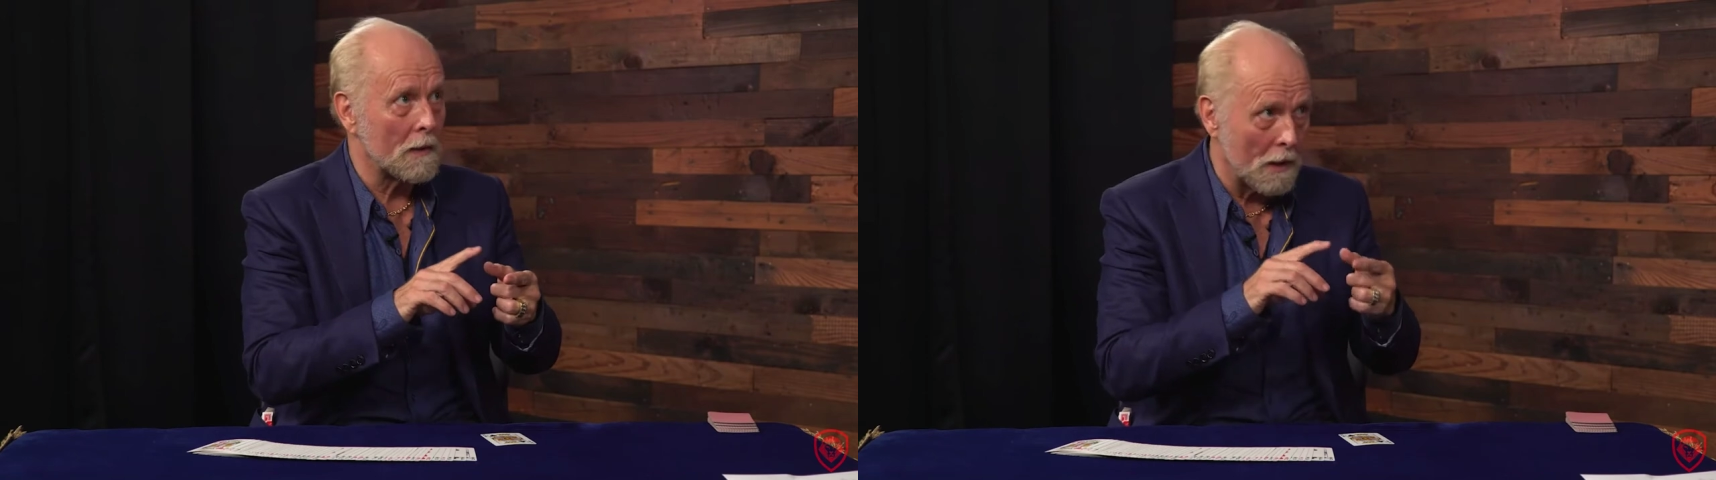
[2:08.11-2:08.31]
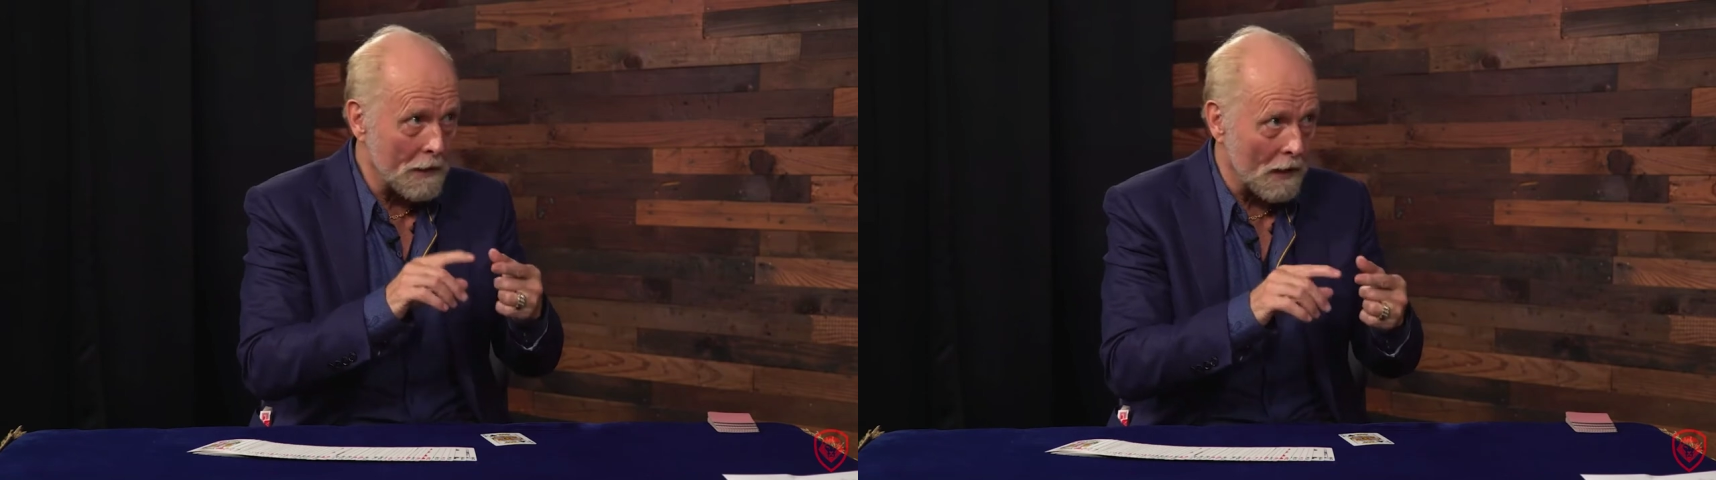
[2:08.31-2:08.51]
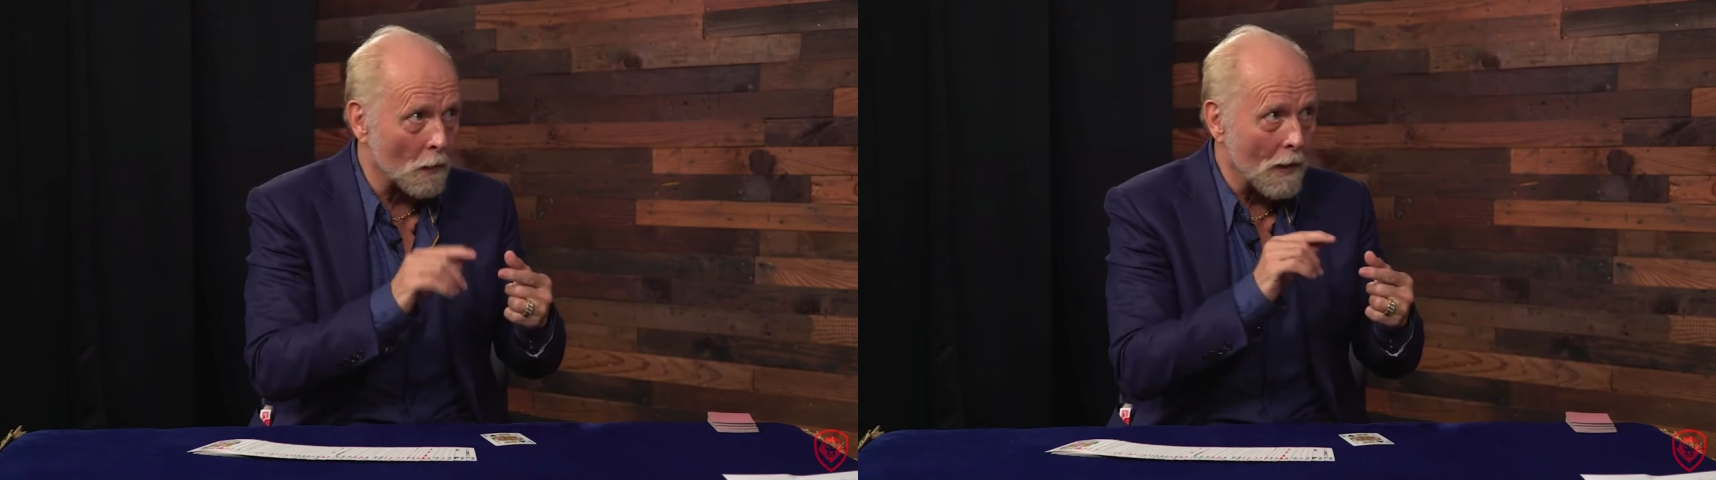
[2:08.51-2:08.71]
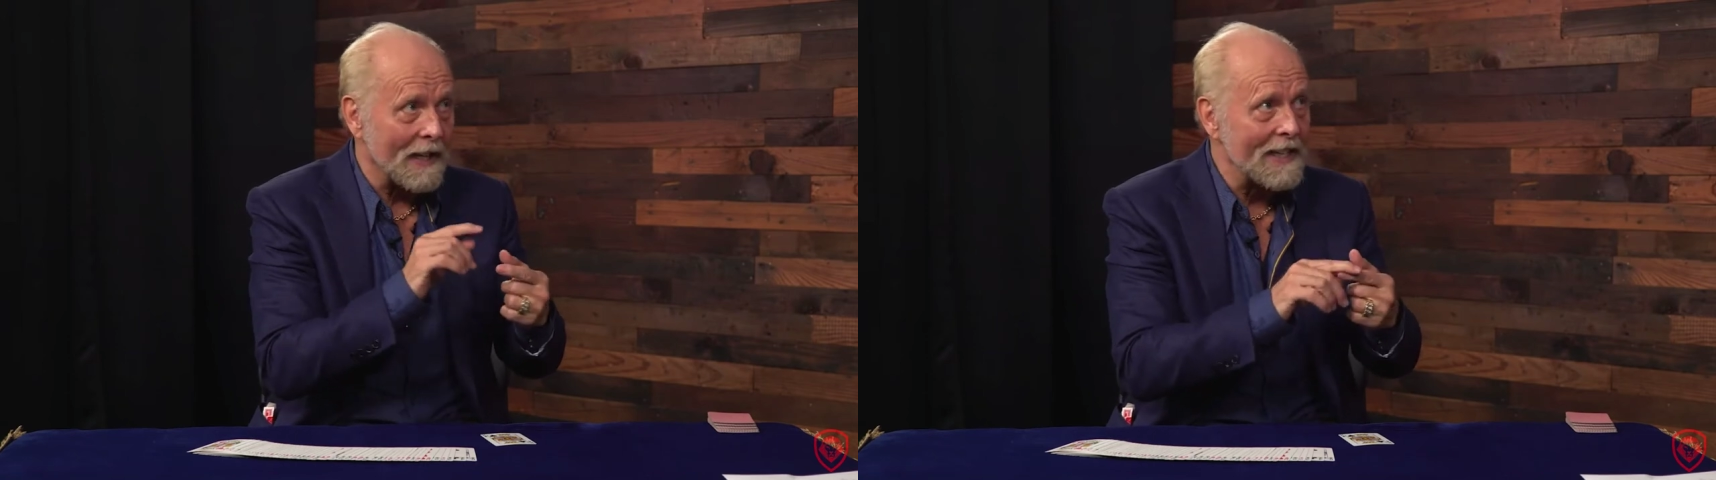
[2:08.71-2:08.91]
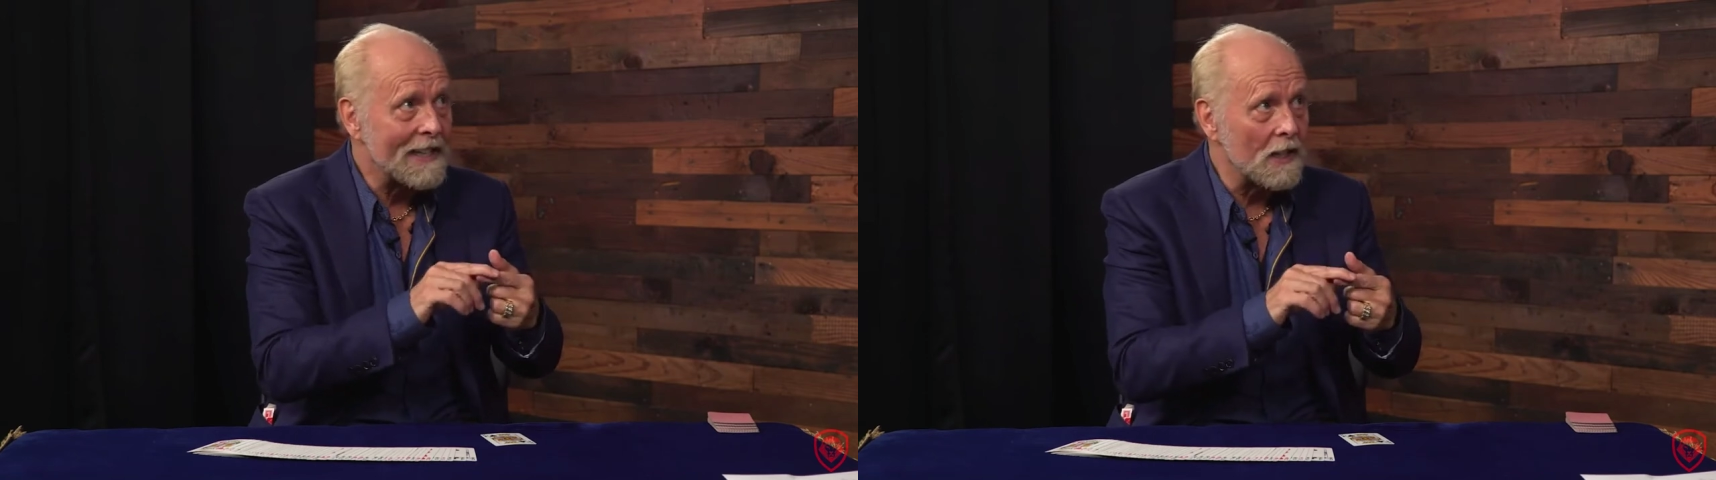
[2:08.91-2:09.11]
to me in the way
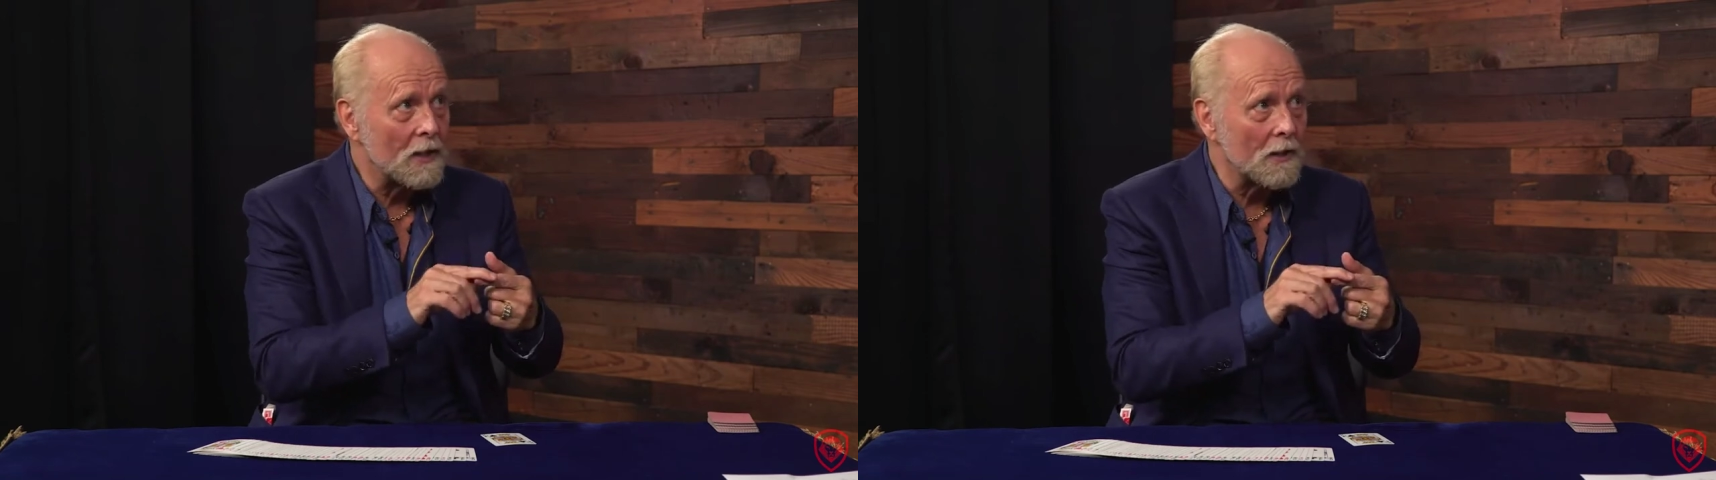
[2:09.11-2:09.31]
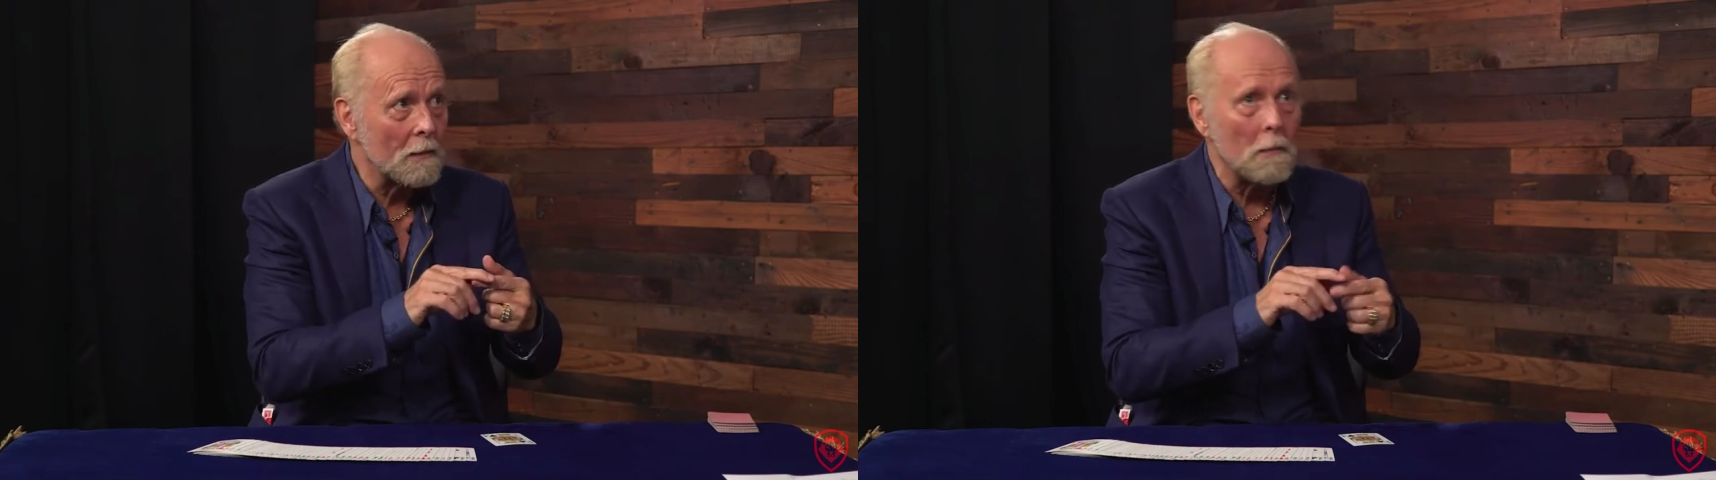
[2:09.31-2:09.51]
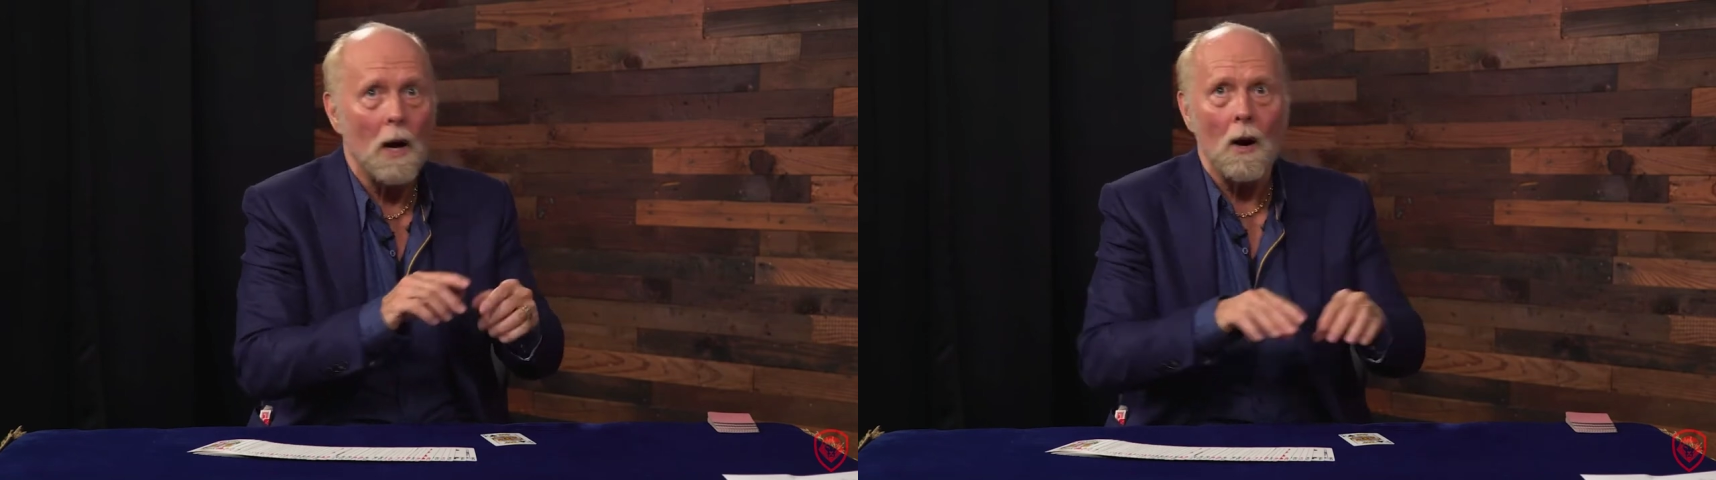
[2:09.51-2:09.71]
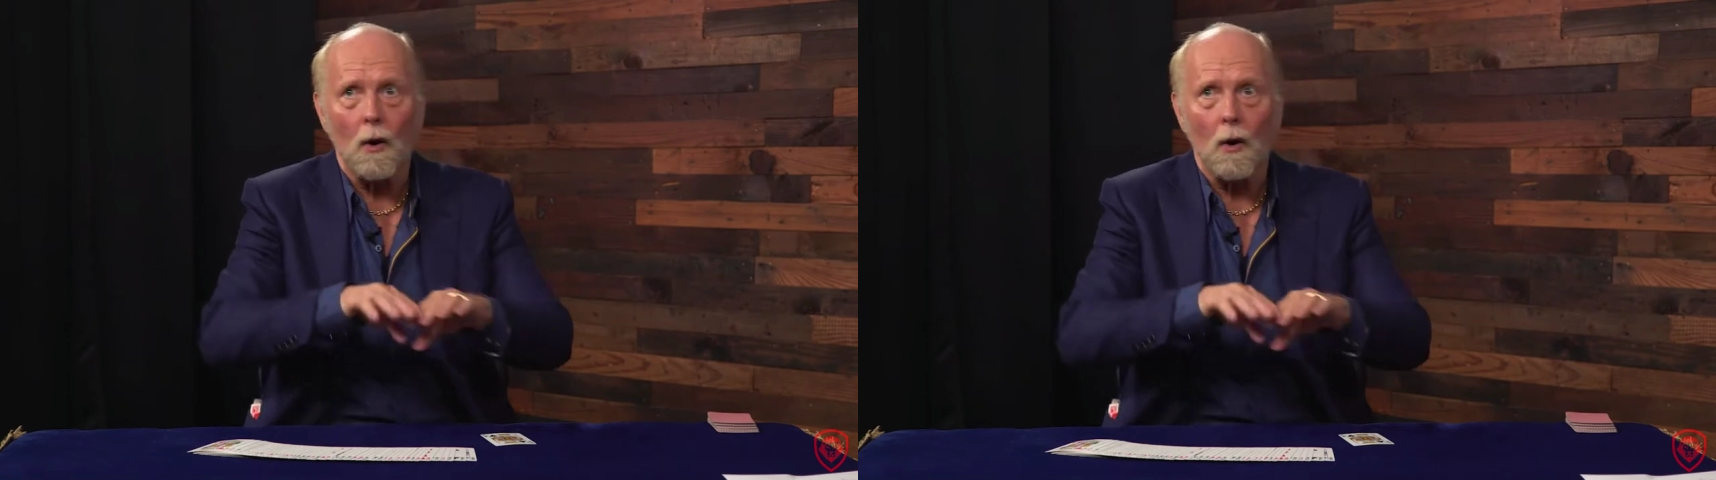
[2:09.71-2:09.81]
that he could do them